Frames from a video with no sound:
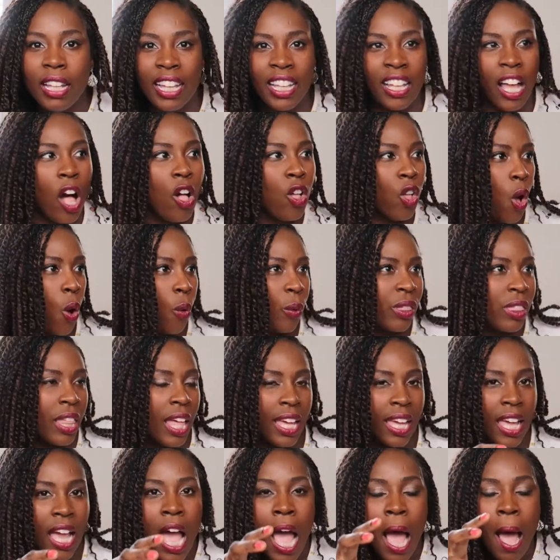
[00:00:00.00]
Like I'll go with
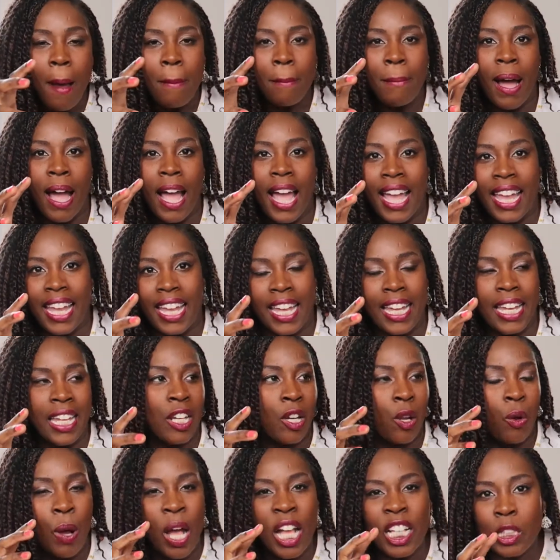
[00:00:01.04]
like my, you
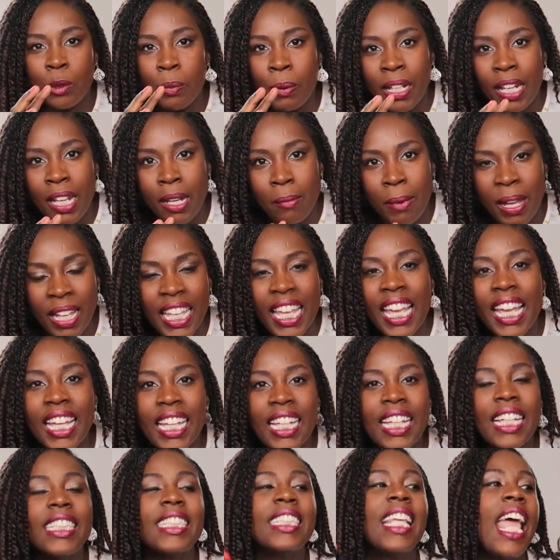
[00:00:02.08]
know, husband and my
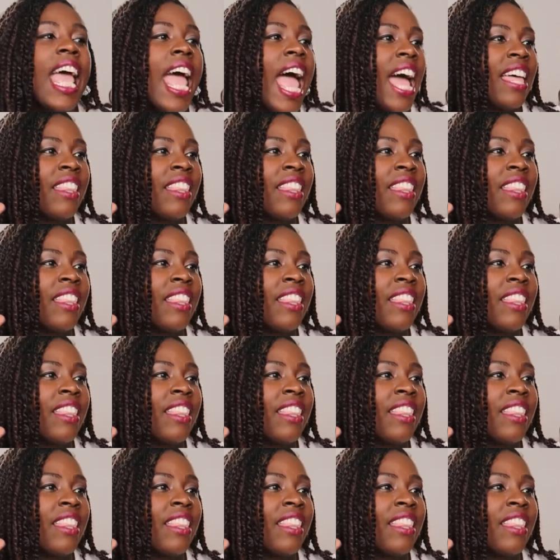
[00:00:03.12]
kids,